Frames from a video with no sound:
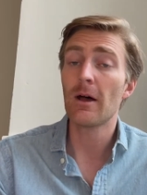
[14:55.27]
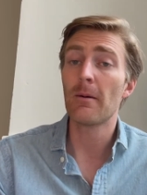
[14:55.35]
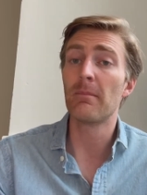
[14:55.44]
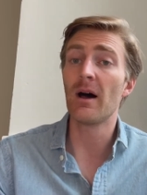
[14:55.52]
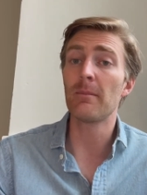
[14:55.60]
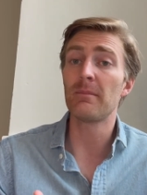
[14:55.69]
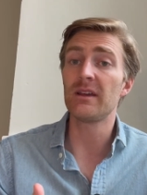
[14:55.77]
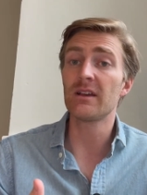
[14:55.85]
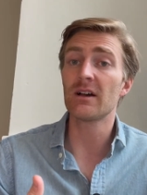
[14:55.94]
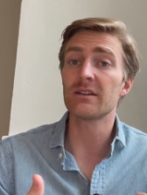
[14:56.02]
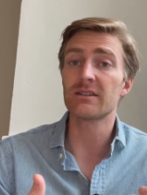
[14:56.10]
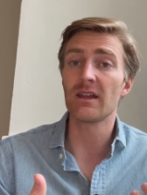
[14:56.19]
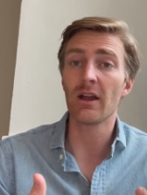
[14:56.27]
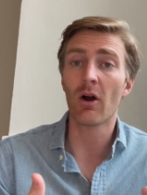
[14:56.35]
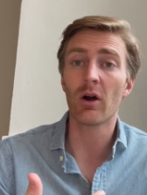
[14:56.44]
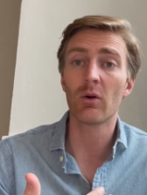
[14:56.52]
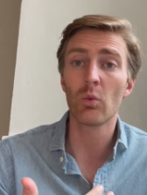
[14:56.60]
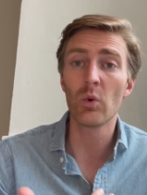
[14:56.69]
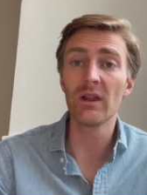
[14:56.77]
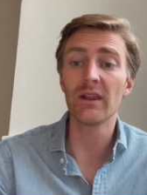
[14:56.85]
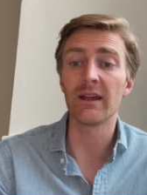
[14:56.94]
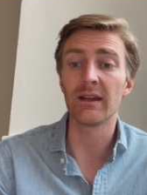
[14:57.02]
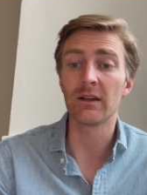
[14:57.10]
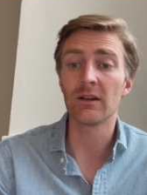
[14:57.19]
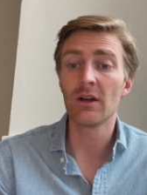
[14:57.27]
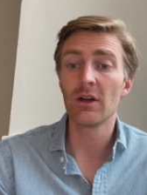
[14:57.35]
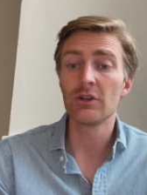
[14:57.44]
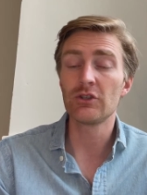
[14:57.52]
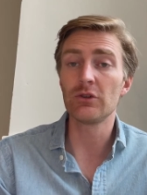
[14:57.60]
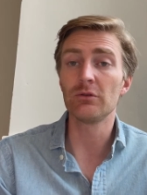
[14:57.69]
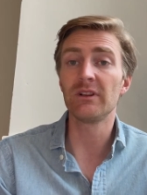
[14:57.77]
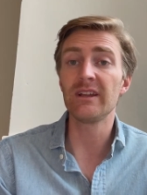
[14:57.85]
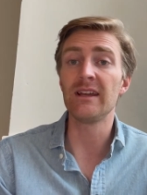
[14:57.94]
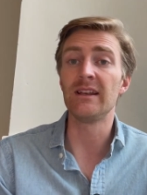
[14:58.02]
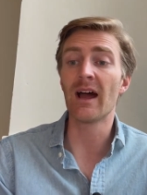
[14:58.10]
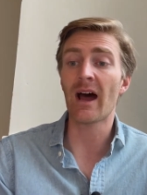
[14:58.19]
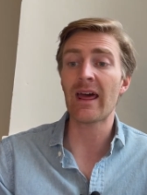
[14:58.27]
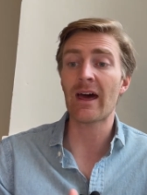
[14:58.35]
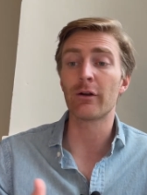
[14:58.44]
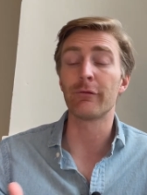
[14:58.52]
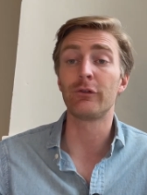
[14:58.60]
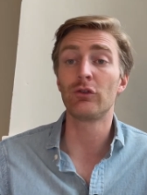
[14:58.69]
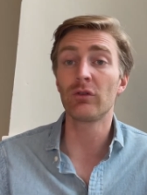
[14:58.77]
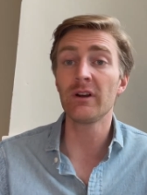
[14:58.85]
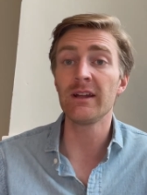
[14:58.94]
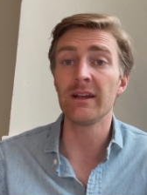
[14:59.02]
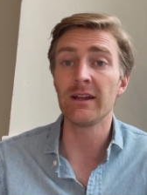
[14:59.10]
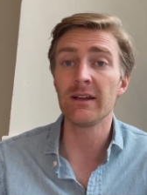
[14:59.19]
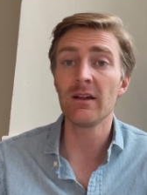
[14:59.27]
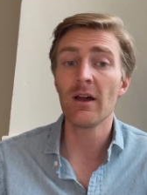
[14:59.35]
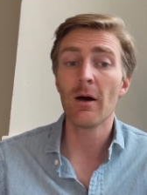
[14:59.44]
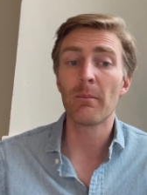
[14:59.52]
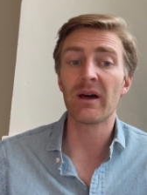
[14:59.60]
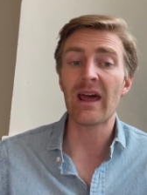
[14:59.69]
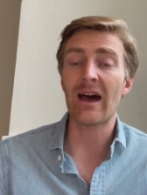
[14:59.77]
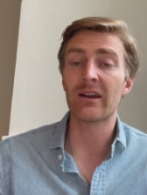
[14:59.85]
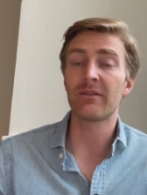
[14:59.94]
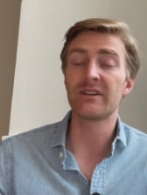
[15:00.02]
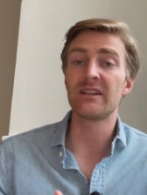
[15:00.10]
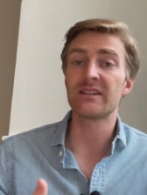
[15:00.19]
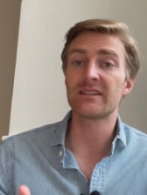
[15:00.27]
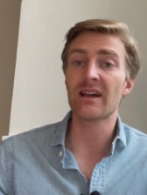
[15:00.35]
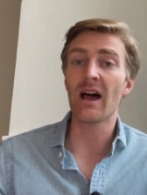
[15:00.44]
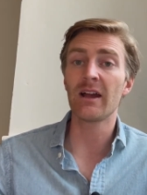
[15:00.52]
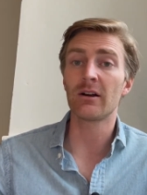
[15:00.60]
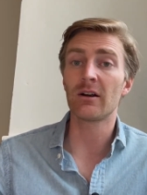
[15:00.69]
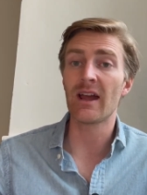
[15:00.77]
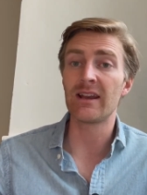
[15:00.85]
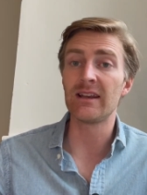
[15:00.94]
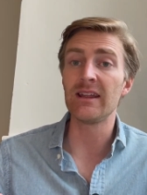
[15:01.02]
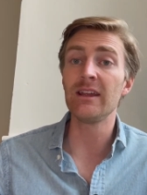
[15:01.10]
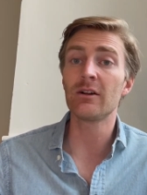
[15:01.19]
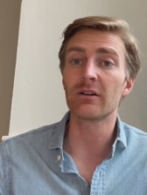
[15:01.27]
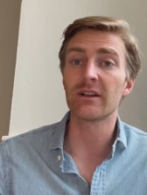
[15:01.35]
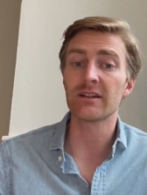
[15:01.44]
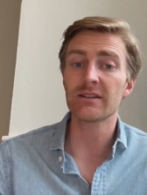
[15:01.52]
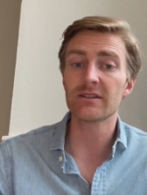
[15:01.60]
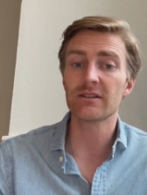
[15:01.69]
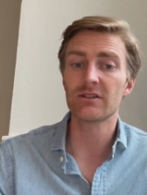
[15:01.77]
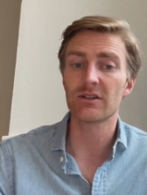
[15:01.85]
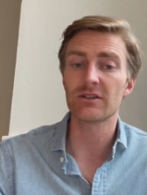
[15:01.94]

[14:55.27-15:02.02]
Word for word: but because they are willing to lead, not out of greed, but out of a desire and an eagerness to